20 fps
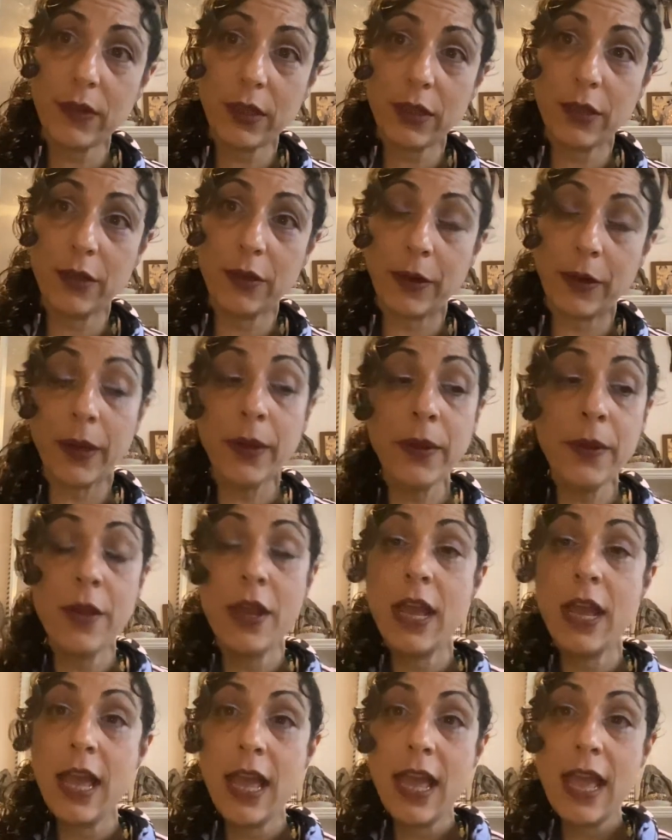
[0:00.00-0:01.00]
You
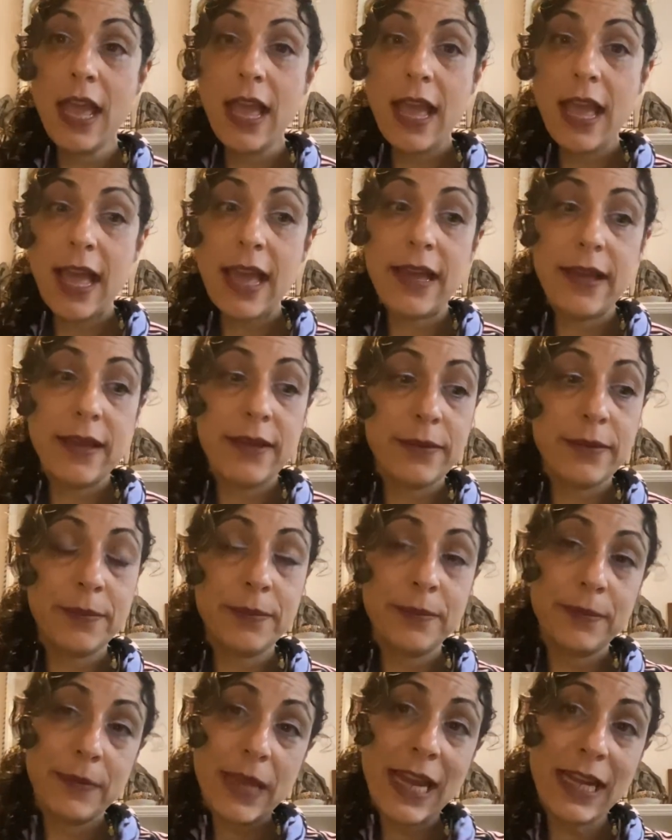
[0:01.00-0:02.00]

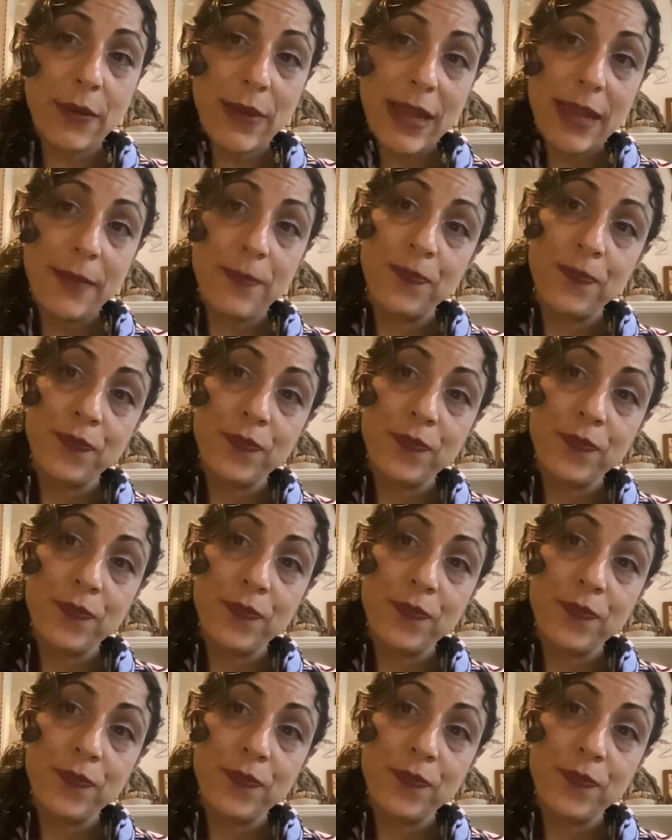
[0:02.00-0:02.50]
know? Anyway.